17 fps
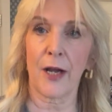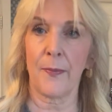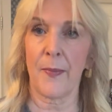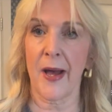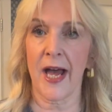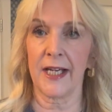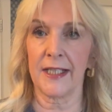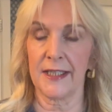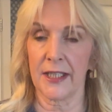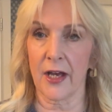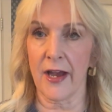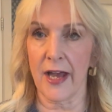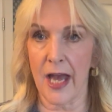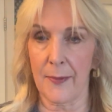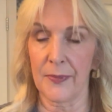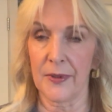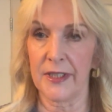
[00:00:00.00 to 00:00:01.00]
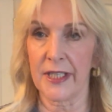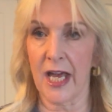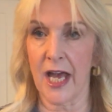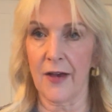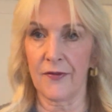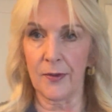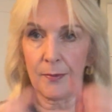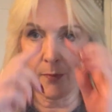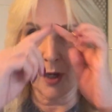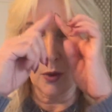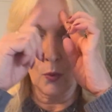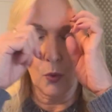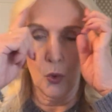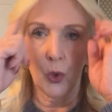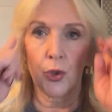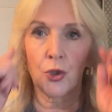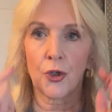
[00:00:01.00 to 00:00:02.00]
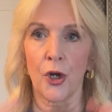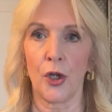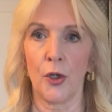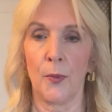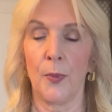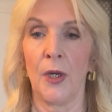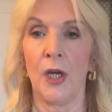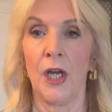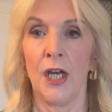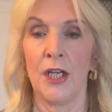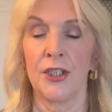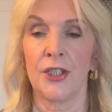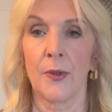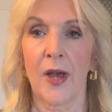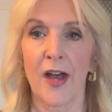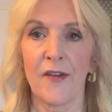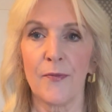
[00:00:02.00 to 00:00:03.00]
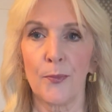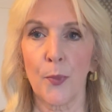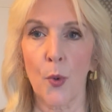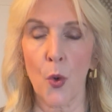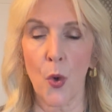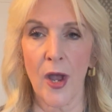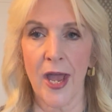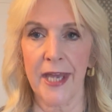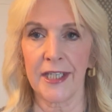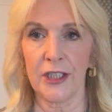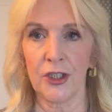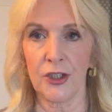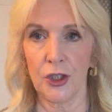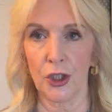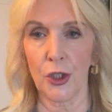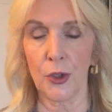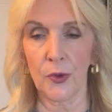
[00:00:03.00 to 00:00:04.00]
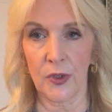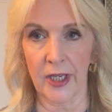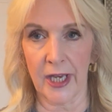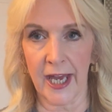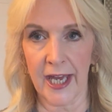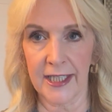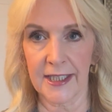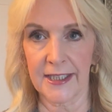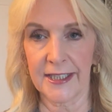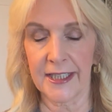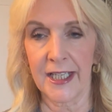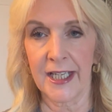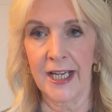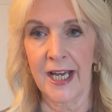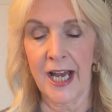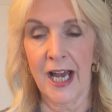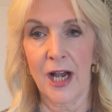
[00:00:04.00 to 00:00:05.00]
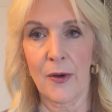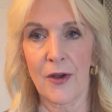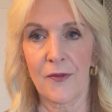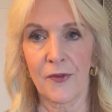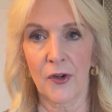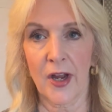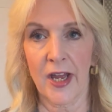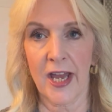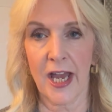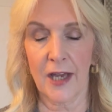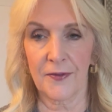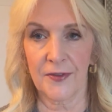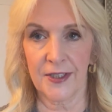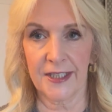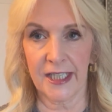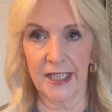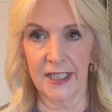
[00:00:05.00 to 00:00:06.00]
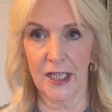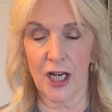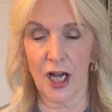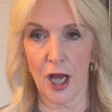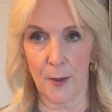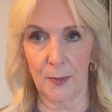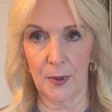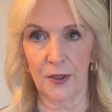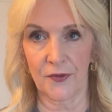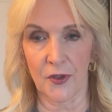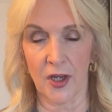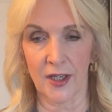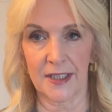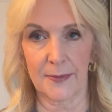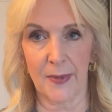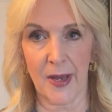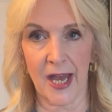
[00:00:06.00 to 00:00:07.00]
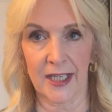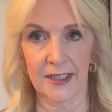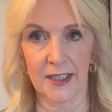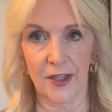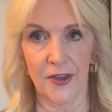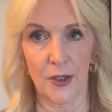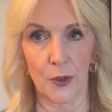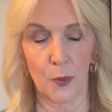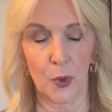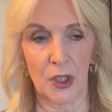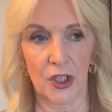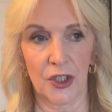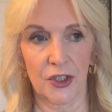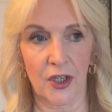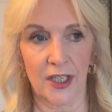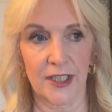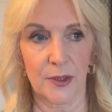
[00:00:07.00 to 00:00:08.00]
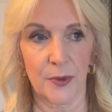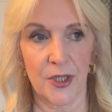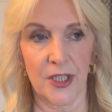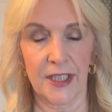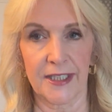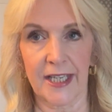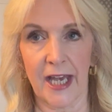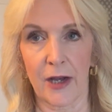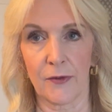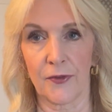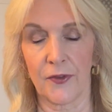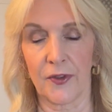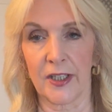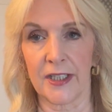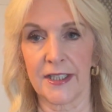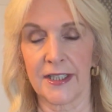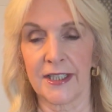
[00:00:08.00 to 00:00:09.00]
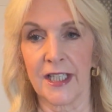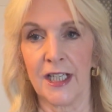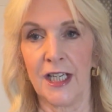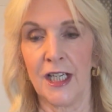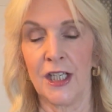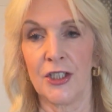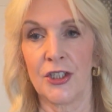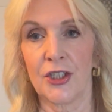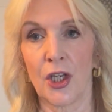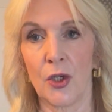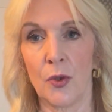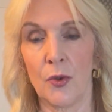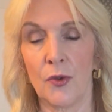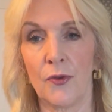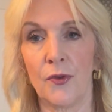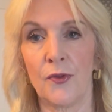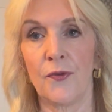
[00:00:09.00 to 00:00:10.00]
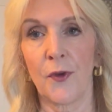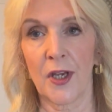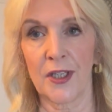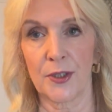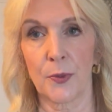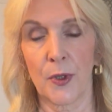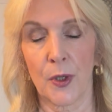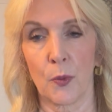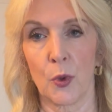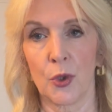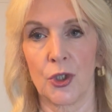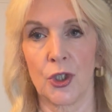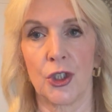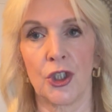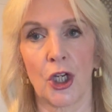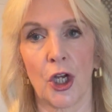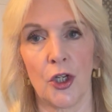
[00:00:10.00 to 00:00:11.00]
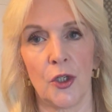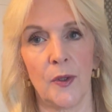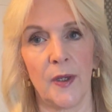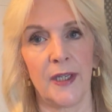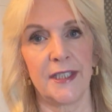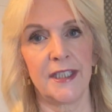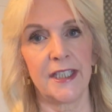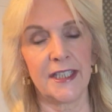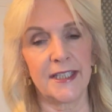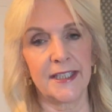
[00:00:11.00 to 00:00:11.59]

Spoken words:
bags that I happen to have in my wardrobe. So I haven't bought any new yet. However, I have seen a couple of nice bags I think would look nice with these outfits. So first one I want to show you is this